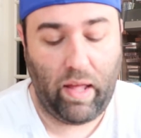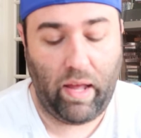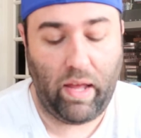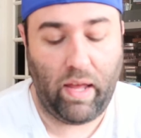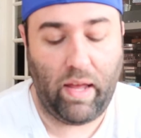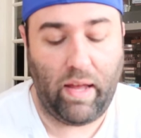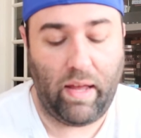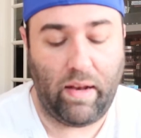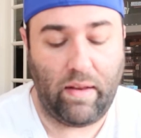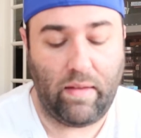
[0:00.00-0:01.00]

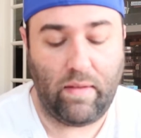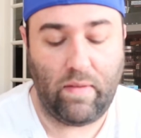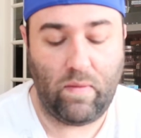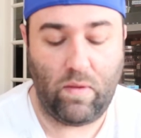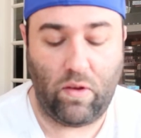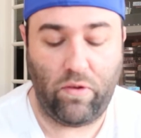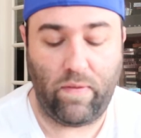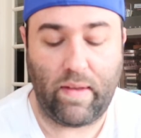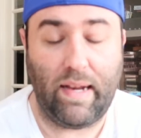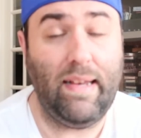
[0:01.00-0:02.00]
And
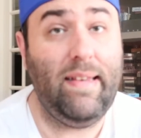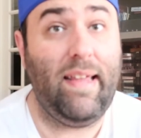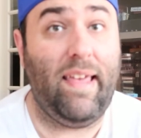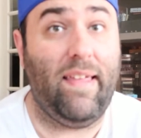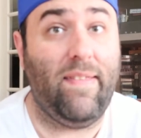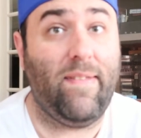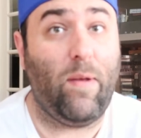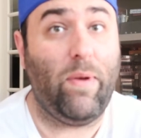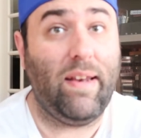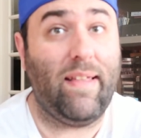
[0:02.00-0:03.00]
just kind of dense
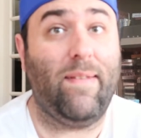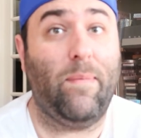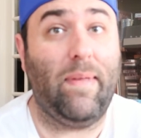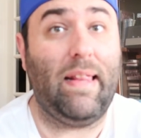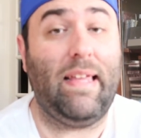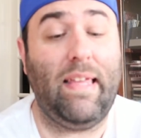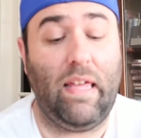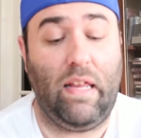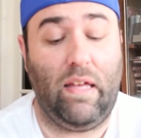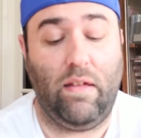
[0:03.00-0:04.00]
so he doesn't really
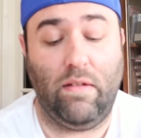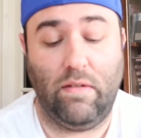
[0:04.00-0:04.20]
get it.